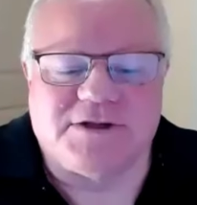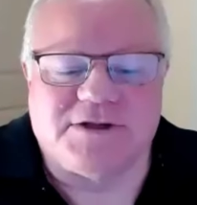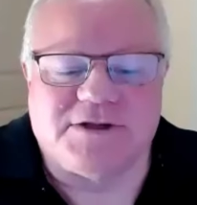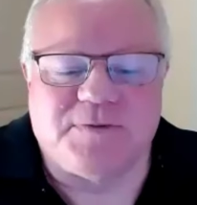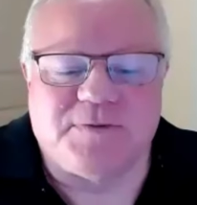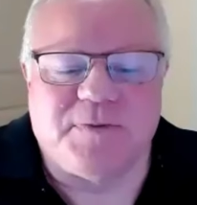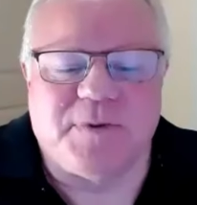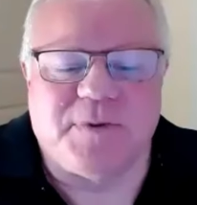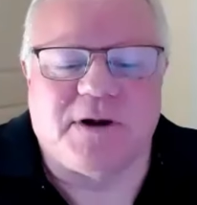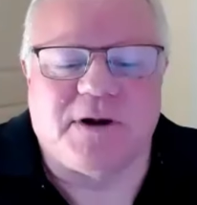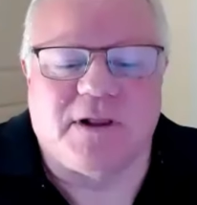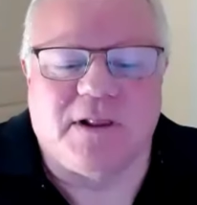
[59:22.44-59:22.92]

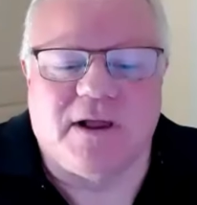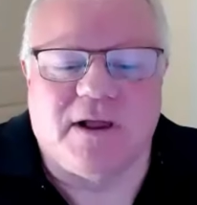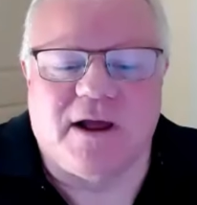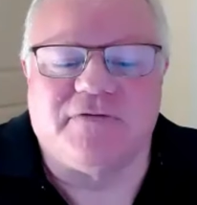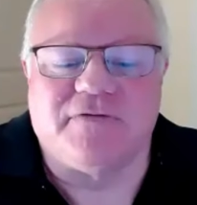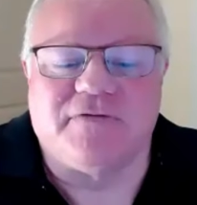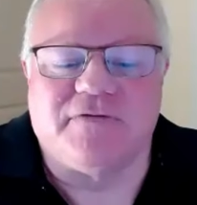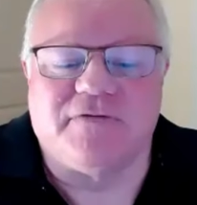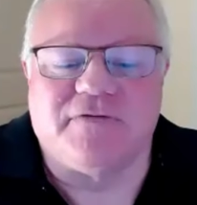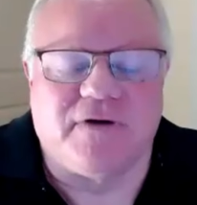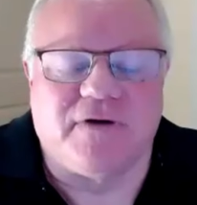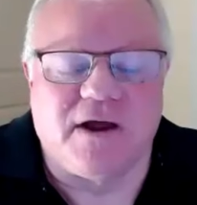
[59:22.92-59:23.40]
been a lot of
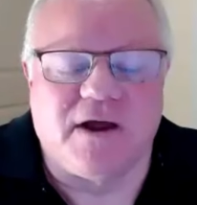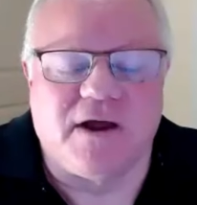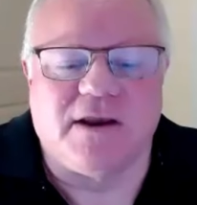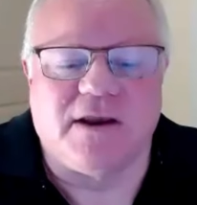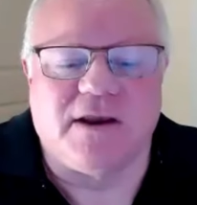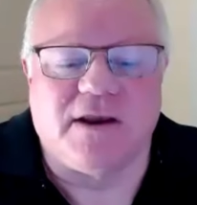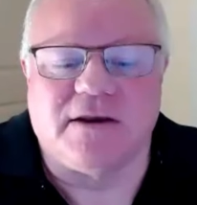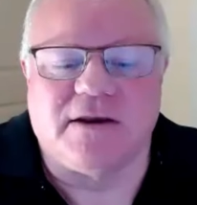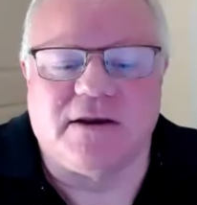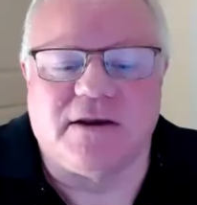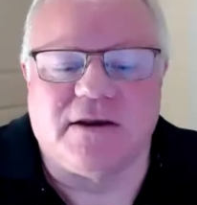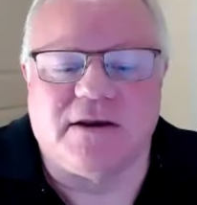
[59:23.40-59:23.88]
fun,
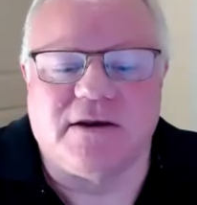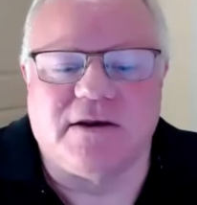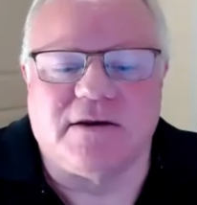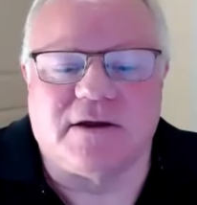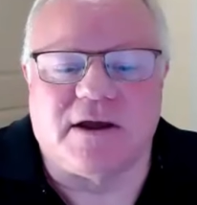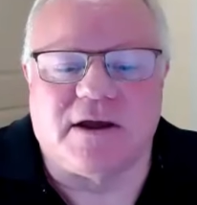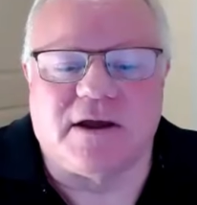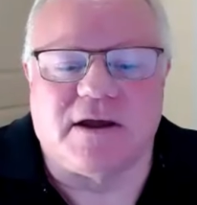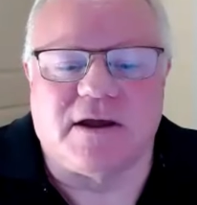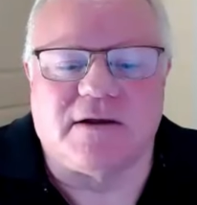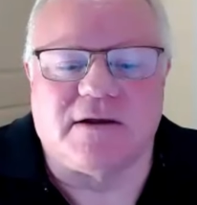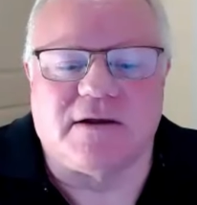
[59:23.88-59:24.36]
and
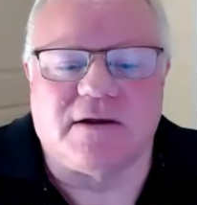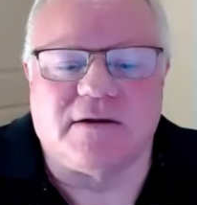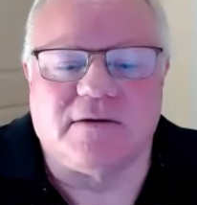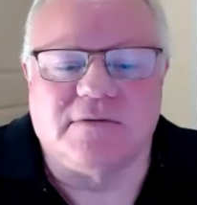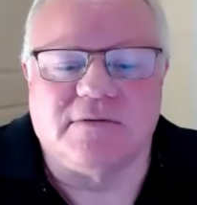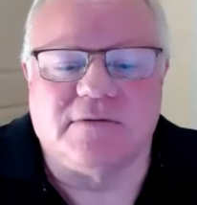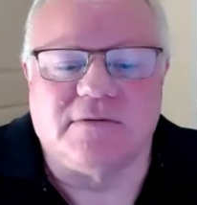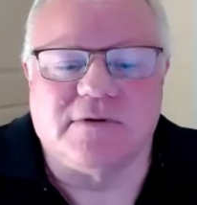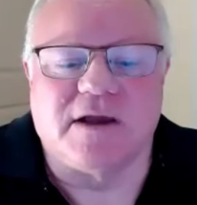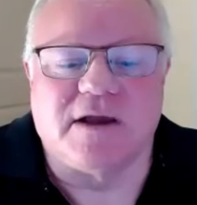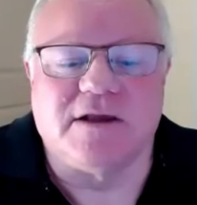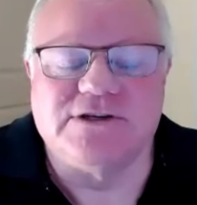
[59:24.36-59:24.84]
I
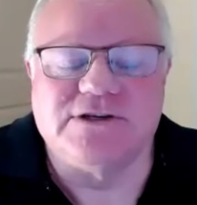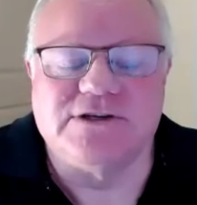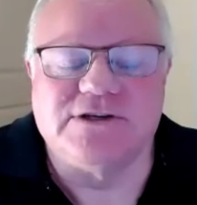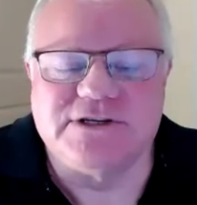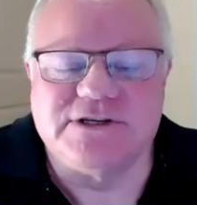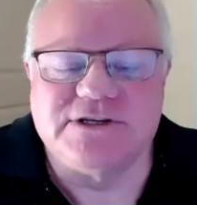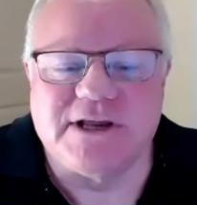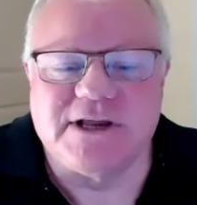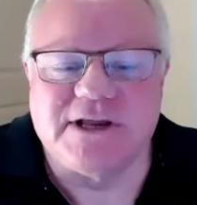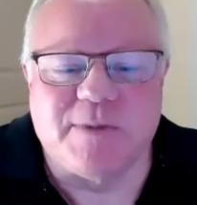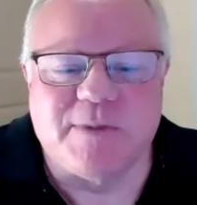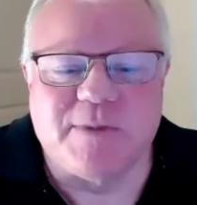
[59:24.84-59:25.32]
used to
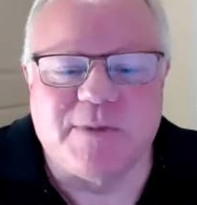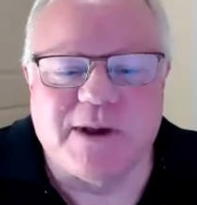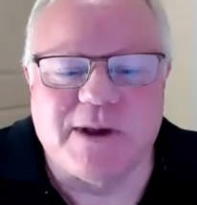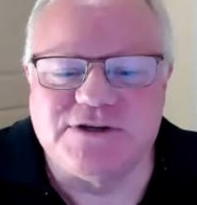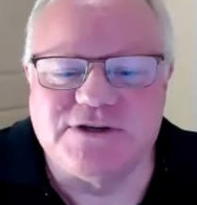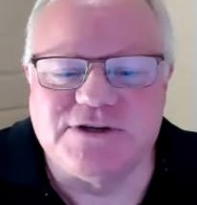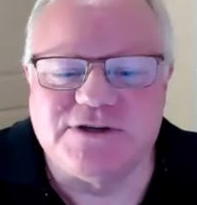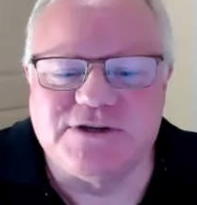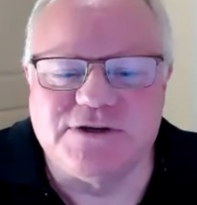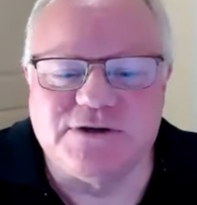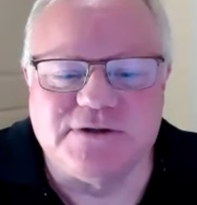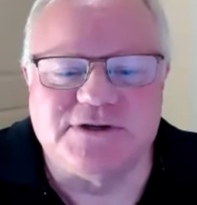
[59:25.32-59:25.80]
take my
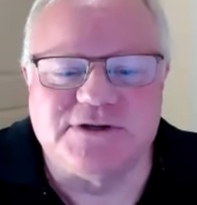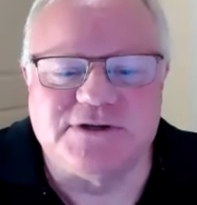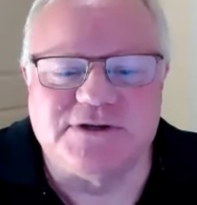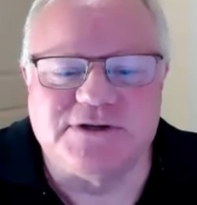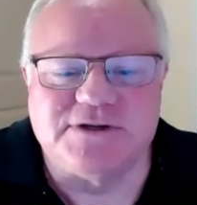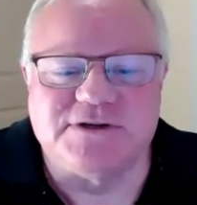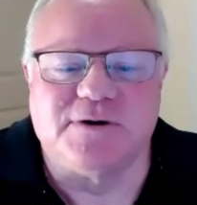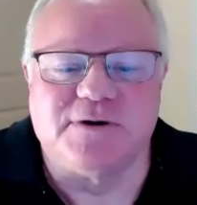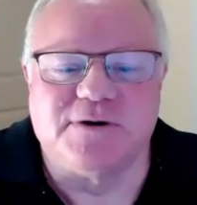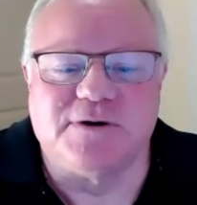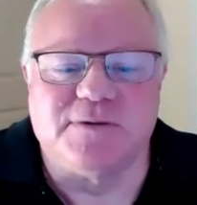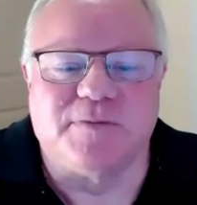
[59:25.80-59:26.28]
students to
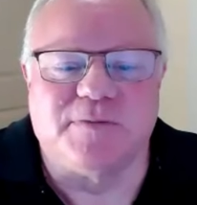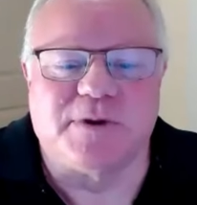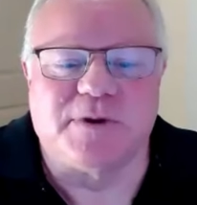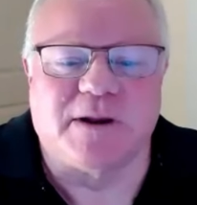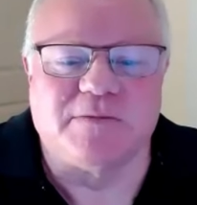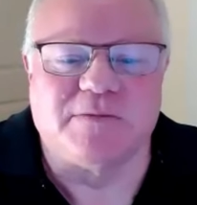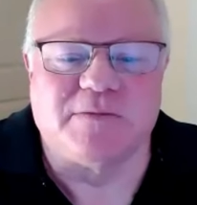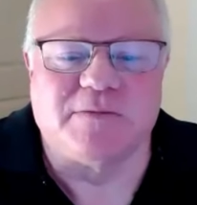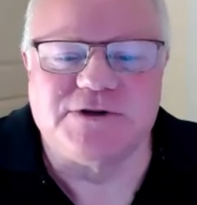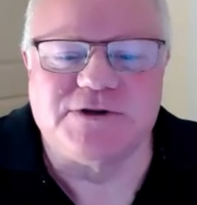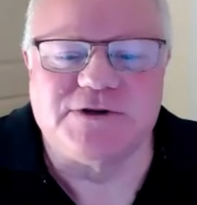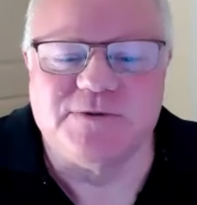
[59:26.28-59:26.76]
it, but I'm
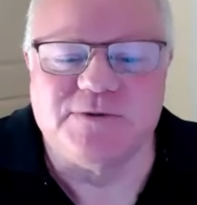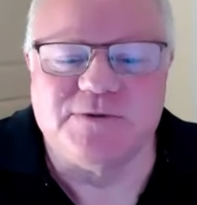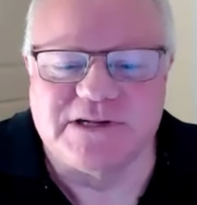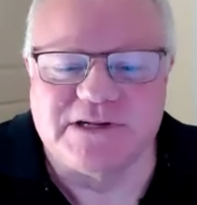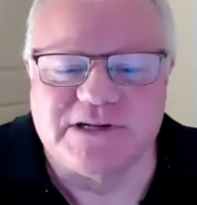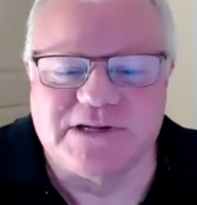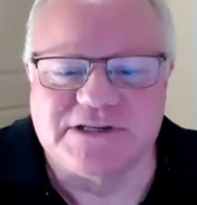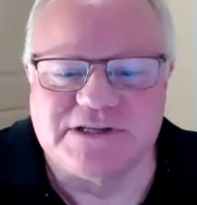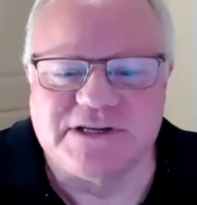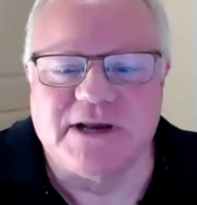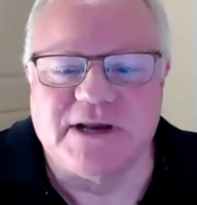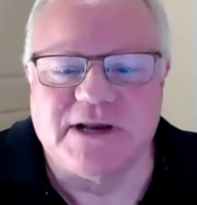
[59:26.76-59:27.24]
too
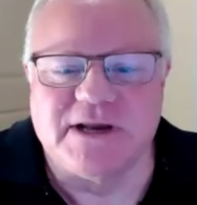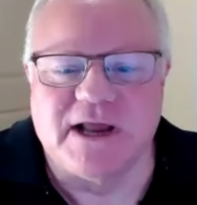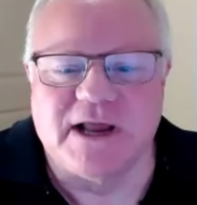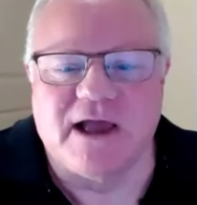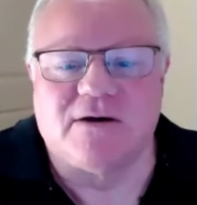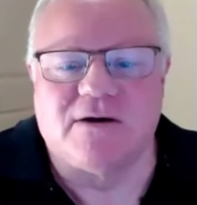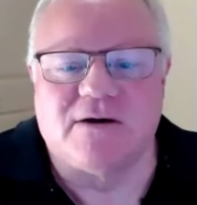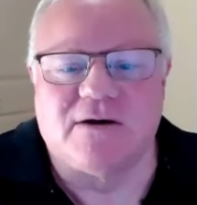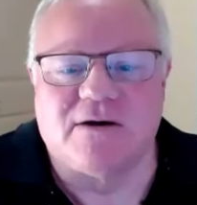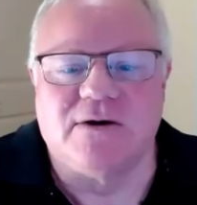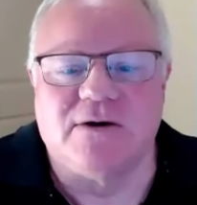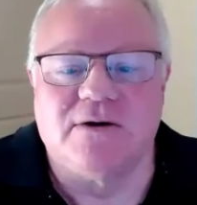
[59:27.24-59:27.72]
busy
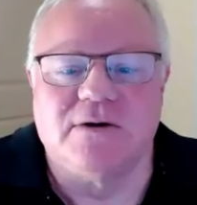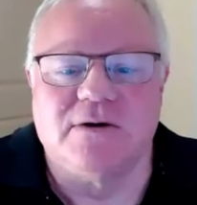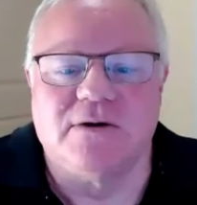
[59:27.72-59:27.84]
now